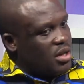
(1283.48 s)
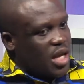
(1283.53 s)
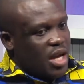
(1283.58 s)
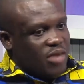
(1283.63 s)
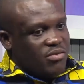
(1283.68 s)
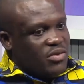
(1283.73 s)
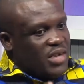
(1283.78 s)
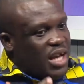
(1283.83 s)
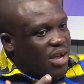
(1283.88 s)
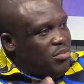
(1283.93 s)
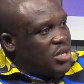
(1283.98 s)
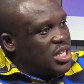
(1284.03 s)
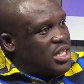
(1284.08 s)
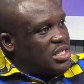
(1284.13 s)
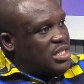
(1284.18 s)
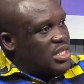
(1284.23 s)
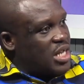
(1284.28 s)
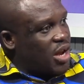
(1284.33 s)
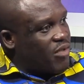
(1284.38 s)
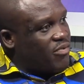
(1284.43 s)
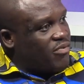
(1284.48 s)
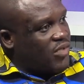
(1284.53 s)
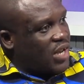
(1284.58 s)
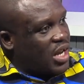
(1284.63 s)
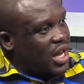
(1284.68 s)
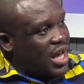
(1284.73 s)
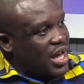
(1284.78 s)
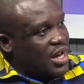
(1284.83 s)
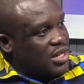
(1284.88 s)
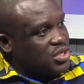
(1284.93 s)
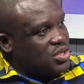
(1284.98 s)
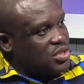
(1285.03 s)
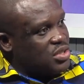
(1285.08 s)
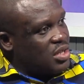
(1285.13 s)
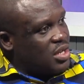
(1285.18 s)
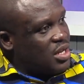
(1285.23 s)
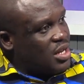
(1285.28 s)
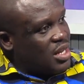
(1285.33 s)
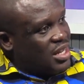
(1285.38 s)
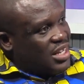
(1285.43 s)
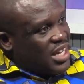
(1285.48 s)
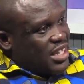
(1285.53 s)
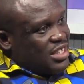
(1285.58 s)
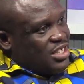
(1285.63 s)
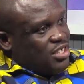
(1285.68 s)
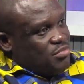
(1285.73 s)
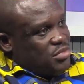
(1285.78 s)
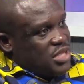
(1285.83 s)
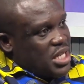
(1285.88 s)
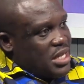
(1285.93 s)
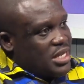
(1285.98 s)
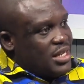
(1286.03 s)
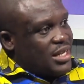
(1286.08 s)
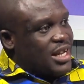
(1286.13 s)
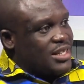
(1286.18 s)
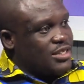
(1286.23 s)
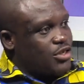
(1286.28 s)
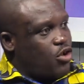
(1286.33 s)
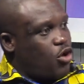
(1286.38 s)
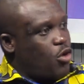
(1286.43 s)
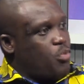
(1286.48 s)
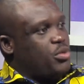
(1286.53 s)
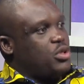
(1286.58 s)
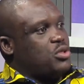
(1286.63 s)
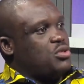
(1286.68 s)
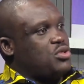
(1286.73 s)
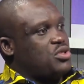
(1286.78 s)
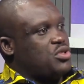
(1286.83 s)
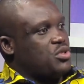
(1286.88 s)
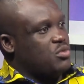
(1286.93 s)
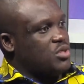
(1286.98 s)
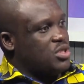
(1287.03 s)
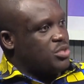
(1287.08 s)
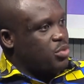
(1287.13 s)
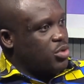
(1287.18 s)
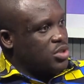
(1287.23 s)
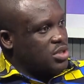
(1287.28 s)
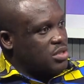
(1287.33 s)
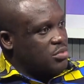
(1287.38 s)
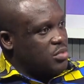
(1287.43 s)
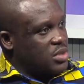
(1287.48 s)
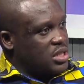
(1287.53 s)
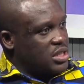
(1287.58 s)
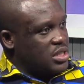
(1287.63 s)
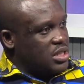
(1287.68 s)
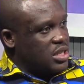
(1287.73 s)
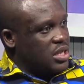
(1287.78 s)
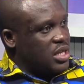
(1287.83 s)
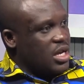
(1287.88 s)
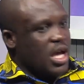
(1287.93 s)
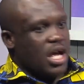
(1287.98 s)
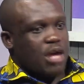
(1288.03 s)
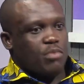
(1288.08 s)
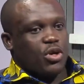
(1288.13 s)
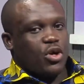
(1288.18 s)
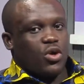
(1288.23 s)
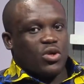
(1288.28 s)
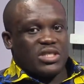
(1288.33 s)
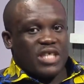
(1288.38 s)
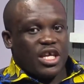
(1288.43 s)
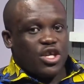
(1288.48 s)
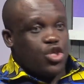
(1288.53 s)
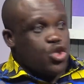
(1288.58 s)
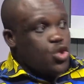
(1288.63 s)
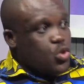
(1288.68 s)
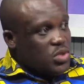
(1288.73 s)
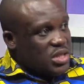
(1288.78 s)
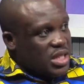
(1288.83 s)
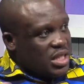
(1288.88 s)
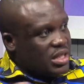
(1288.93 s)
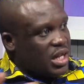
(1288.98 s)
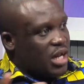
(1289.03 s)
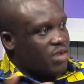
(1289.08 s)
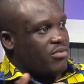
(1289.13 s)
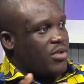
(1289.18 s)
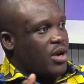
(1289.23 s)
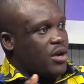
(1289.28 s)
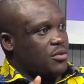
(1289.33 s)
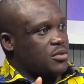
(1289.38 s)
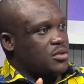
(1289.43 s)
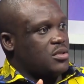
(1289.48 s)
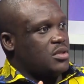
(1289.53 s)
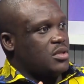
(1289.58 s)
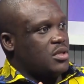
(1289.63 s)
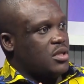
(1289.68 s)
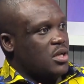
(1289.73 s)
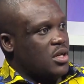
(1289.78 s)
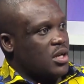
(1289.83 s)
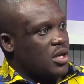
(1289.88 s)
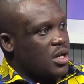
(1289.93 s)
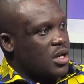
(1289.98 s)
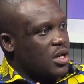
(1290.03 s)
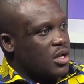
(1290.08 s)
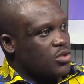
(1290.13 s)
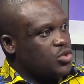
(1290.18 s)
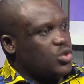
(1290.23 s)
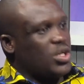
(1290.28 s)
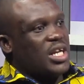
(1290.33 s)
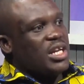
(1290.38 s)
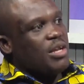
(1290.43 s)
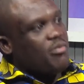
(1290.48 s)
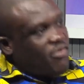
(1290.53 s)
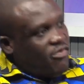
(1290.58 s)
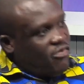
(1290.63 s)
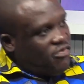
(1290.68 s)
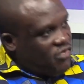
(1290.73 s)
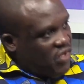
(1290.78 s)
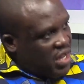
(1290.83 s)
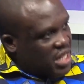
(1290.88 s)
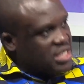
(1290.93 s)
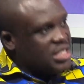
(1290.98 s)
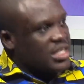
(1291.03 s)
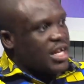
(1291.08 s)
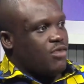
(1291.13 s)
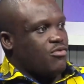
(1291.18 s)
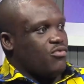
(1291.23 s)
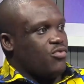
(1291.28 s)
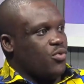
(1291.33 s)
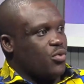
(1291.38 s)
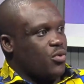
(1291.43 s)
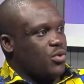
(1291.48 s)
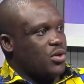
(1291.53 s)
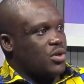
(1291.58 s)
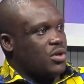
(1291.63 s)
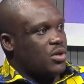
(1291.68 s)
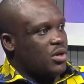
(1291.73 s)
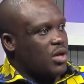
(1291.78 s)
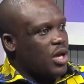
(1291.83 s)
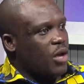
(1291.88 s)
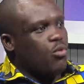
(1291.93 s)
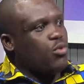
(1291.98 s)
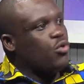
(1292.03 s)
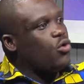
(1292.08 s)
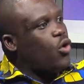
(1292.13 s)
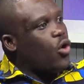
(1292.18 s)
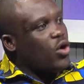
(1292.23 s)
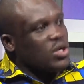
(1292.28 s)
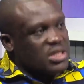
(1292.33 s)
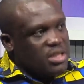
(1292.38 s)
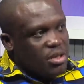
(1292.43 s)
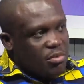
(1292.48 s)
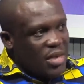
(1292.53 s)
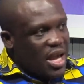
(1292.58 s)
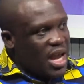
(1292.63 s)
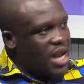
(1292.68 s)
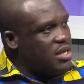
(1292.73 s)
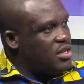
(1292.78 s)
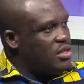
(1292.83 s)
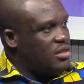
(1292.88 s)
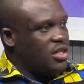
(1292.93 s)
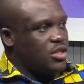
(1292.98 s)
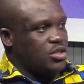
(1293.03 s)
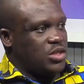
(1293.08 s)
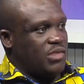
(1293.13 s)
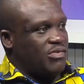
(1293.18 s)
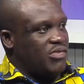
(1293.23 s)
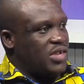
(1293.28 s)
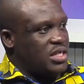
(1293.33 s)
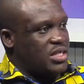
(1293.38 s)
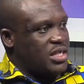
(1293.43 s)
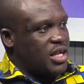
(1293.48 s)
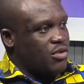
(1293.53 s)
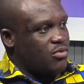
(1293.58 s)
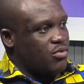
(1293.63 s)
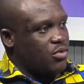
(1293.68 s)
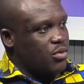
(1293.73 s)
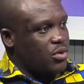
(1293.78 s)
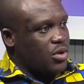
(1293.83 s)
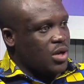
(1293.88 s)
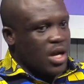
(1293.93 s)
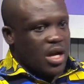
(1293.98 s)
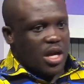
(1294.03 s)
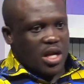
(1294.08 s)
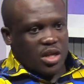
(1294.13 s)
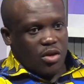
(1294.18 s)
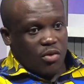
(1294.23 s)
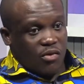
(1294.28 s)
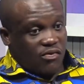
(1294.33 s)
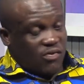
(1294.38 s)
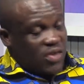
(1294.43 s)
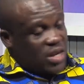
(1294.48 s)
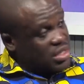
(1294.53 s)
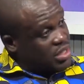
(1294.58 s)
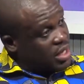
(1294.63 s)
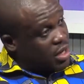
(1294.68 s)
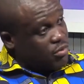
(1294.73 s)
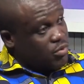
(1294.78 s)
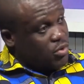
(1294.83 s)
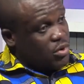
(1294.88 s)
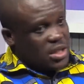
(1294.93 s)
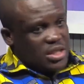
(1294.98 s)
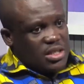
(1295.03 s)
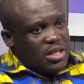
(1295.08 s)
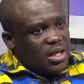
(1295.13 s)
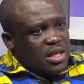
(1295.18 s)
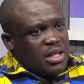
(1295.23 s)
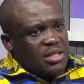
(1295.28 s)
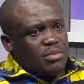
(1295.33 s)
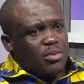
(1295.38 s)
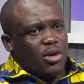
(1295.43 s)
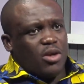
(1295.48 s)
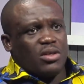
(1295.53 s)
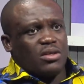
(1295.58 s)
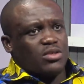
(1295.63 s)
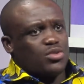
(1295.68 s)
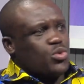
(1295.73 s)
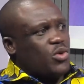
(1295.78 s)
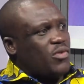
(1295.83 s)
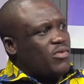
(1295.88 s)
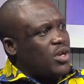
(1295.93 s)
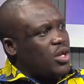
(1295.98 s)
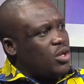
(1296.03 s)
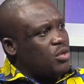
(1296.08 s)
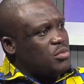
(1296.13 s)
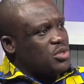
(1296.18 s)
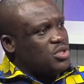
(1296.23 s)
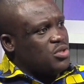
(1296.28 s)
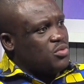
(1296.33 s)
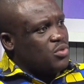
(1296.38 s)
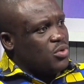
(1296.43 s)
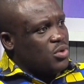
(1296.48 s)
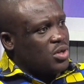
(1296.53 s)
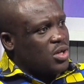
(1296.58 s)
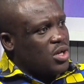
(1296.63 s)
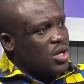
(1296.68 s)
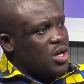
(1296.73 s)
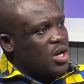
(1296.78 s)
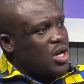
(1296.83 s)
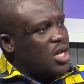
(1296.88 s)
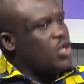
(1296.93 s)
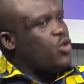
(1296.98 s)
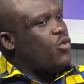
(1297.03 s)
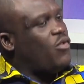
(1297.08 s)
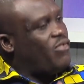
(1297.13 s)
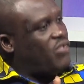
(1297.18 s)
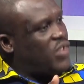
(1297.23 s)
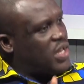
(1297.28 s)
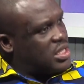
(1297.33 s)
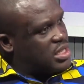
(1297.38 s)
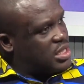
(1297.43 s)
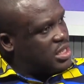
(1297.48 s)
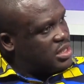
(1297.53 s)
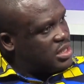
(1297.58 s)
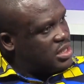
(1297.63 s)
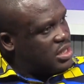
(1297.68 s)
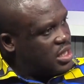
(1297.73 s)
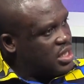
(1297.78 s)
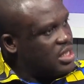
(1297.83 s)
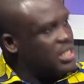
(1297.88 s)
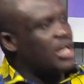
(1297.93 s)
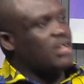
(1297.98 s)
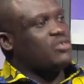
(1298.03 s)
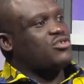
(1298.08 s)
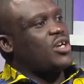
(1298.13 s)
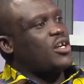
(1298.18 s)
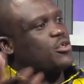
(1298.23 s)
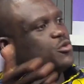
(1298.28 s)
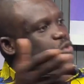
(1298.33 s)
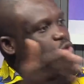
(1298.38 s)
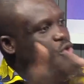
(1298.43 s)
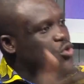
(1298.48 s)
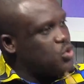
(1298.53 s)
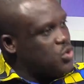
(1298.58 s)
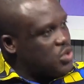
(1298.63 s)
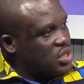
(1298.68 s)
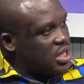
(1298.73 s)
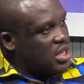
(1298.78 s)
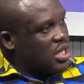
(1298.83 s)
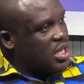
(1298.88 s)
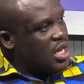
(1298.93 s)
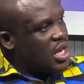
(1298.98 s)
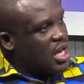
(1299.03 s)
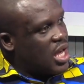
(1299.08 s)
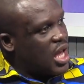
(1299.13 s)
if the government doesn't have cash, let them take it as a corporate social responsibility because they're using that route. So let them fix that road. It won't cost them anything to fix that road. They'll fix that road. It's, a, it's about a twelve kilometer road. They will fix it, their trucks will use it,